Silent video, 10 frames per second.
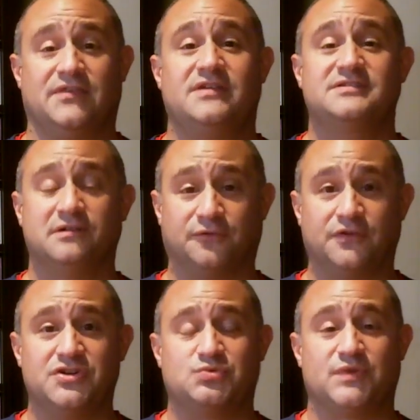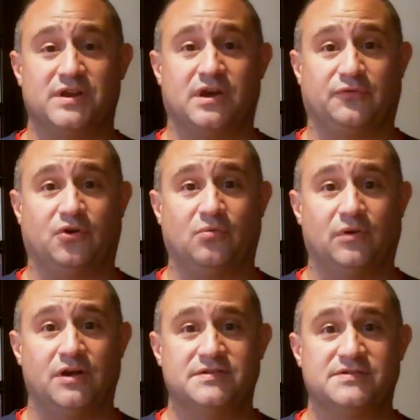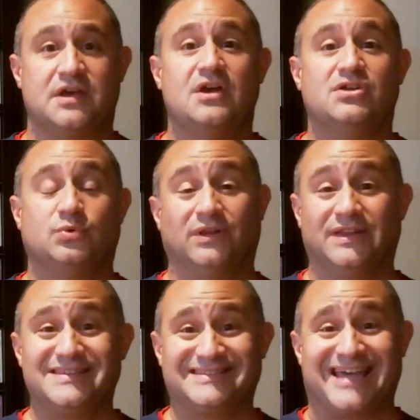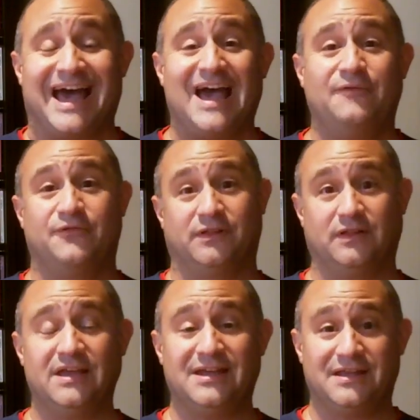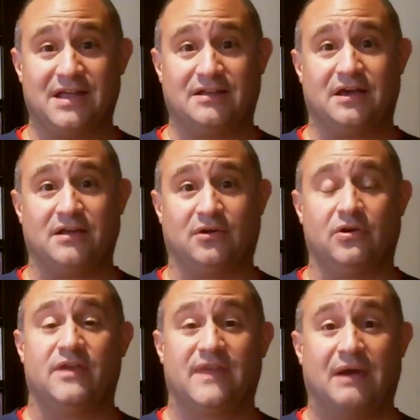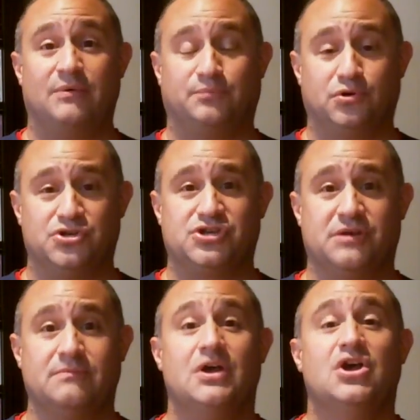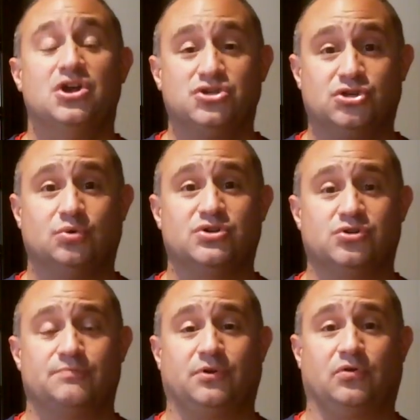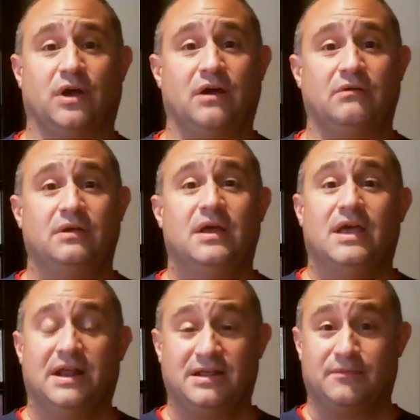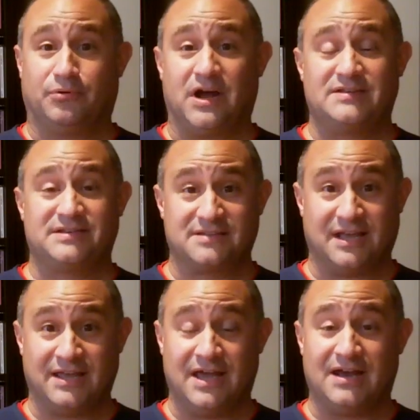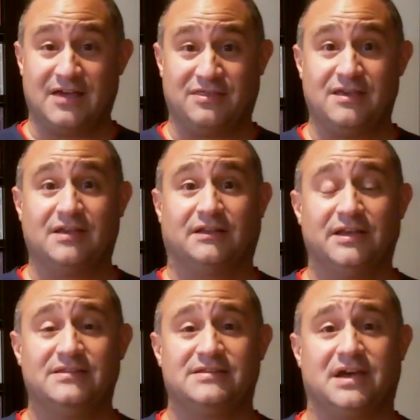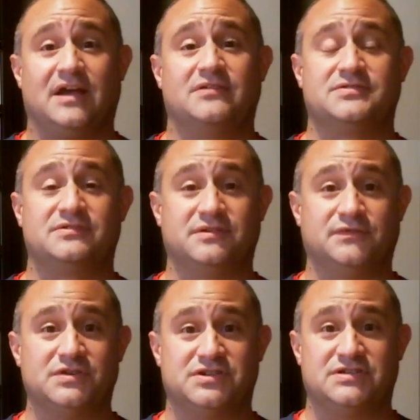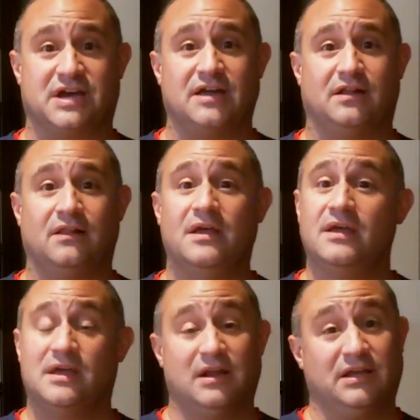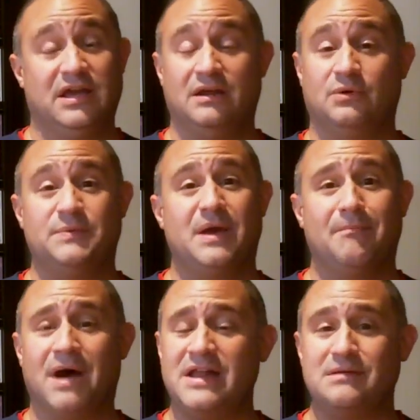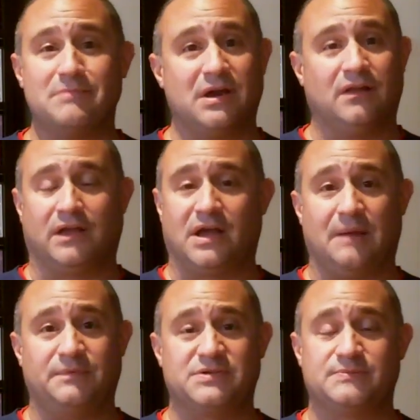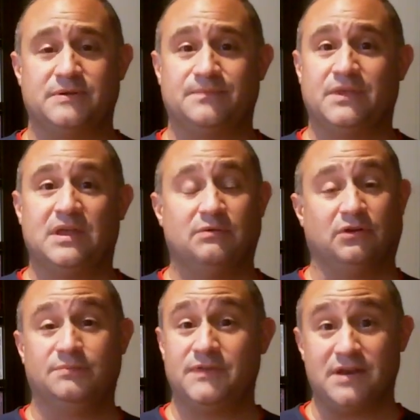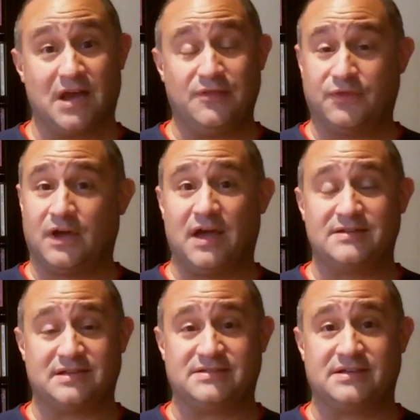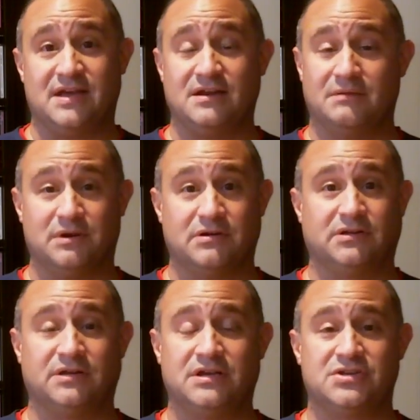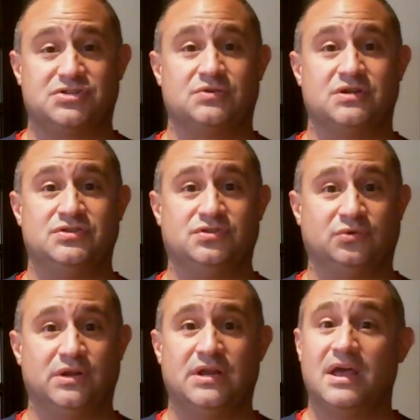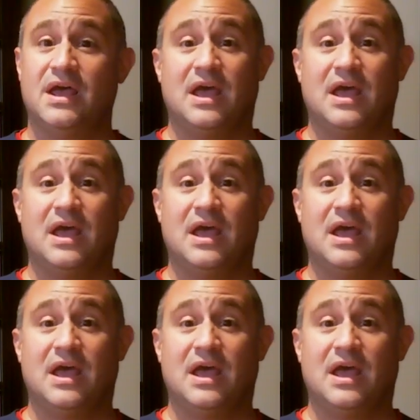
I think he's going to finish with enough home runs to at least tie for the lead in that category, and that would push him to a Triple Crown, and in the process, again, I think lead the Tigers to the division title. And again, it would be a monumental accomplishment. He would only be the 9th guy, as I said, in American League history to do it.